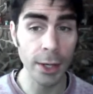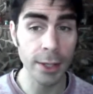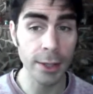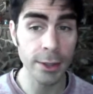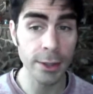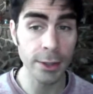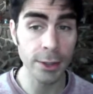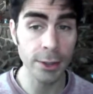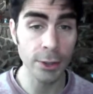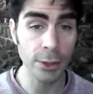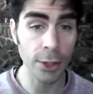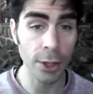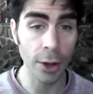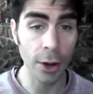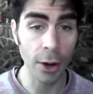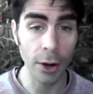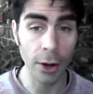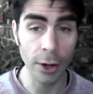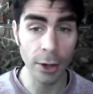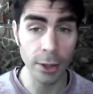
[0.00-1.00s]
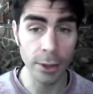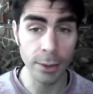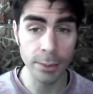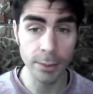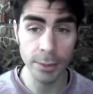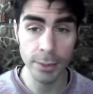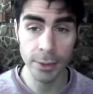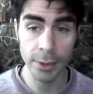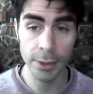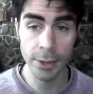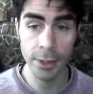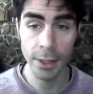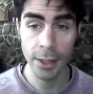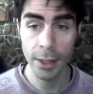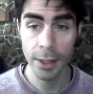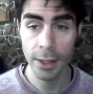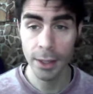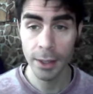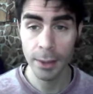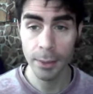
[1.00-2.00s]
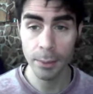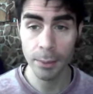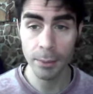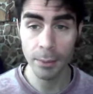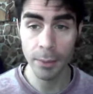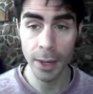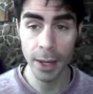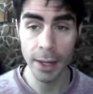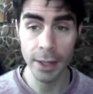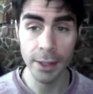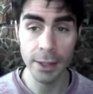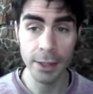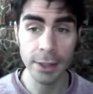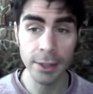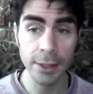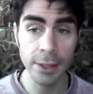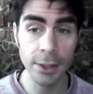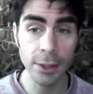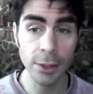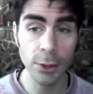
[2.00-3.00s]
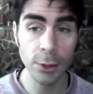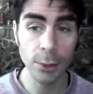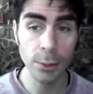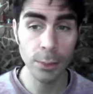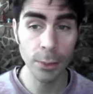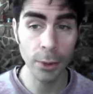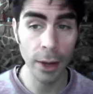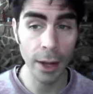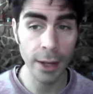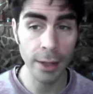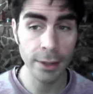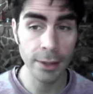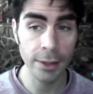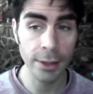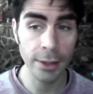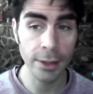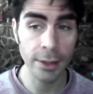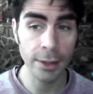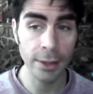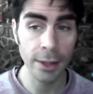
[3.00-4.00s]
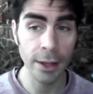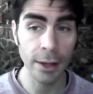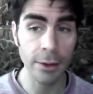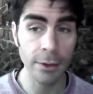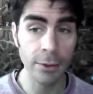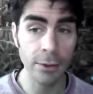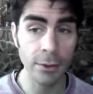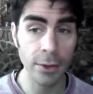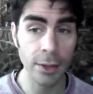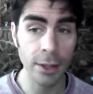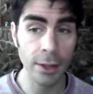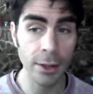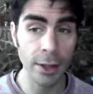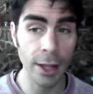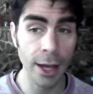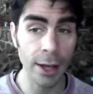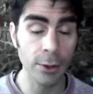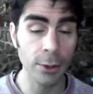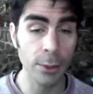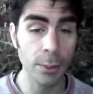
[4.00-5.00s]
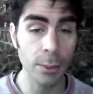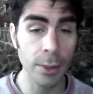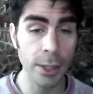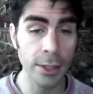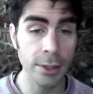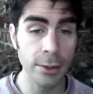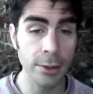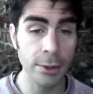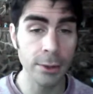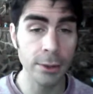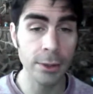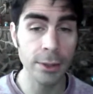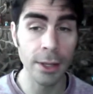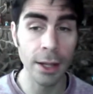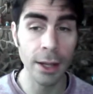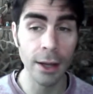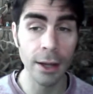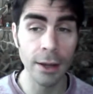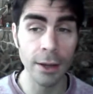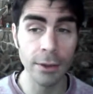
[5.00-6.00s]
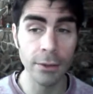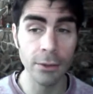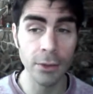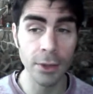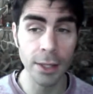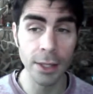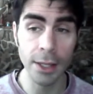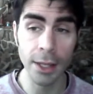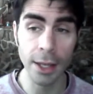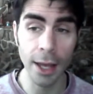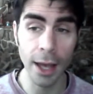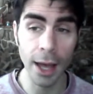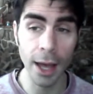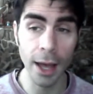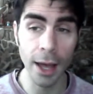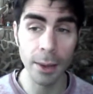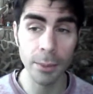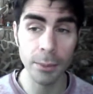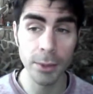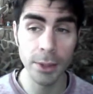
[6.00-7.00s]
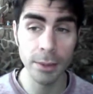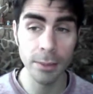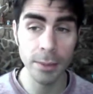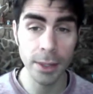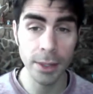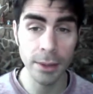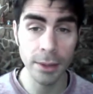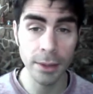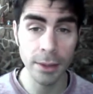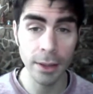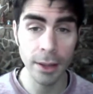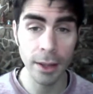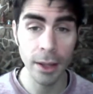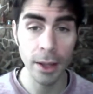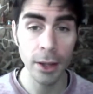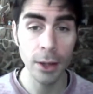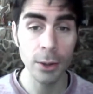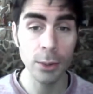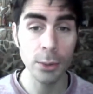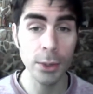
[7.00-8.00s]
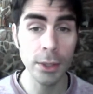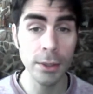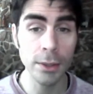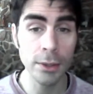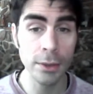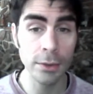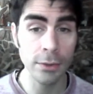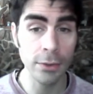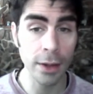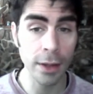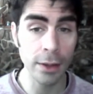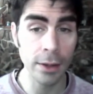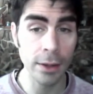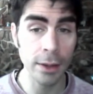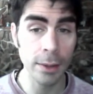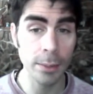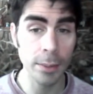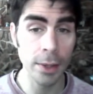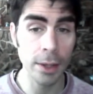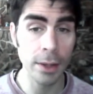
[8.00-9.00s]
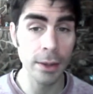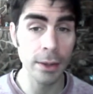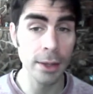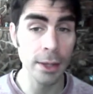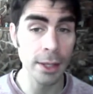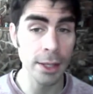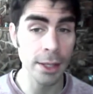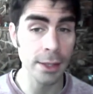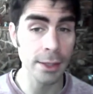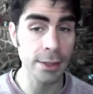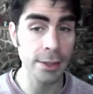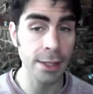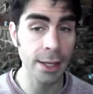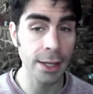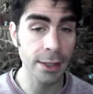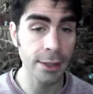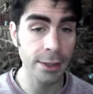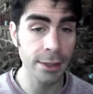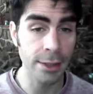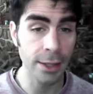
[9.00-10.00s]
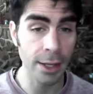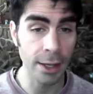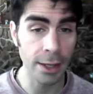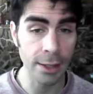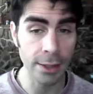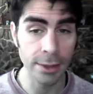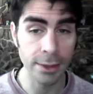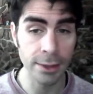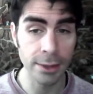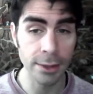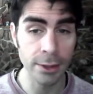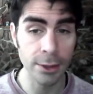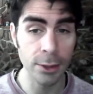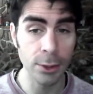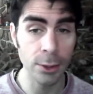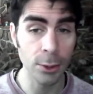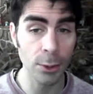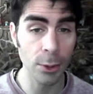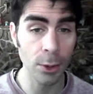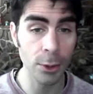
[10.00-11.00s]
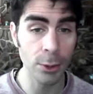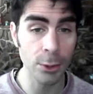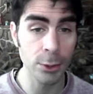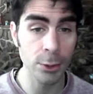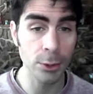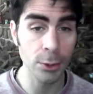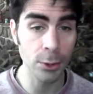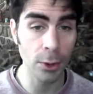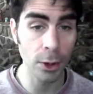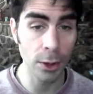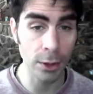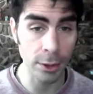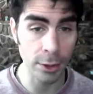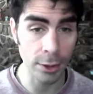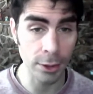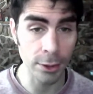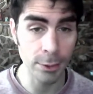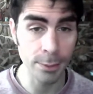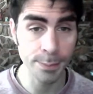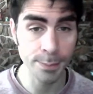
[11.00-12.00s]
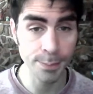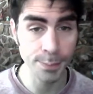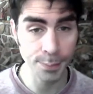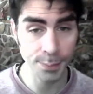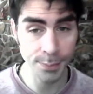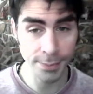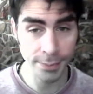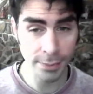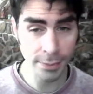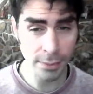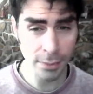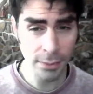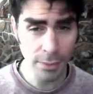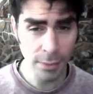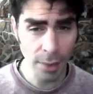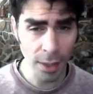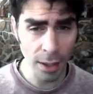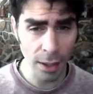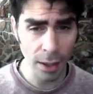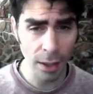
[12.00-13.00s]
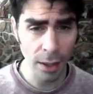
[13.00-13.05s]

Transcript: This pose strengthens the arms by continued practice of the lateral muscles of the abdomen. Will develop the intestines to grow stronger,